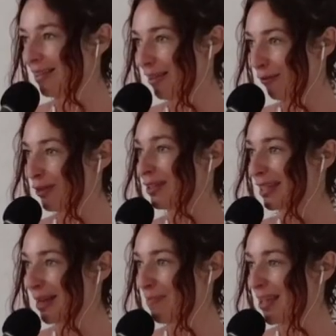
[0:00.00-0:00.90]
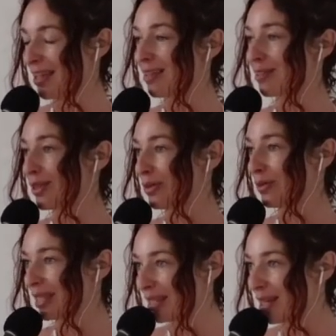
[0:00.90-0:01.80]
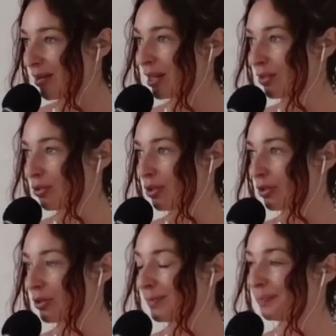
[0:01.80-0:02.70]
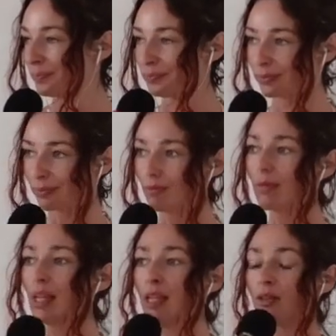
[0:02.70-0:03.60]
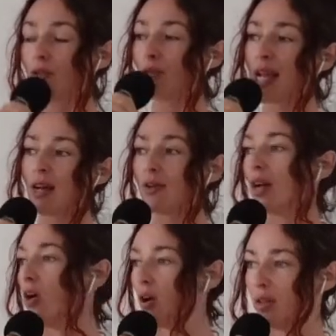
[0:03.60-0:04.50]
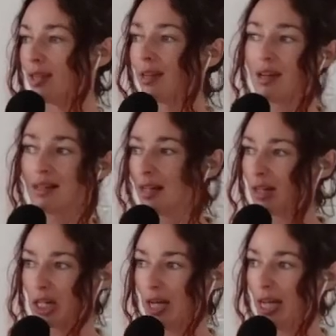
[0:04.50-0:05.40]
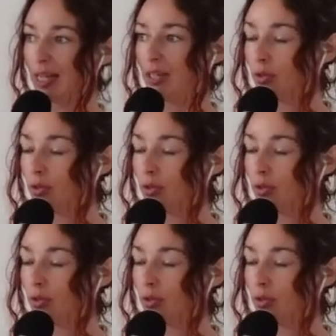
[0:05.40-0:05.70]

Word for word: The first step is to sit down in your journal and just write out all the thoughts that are in your head.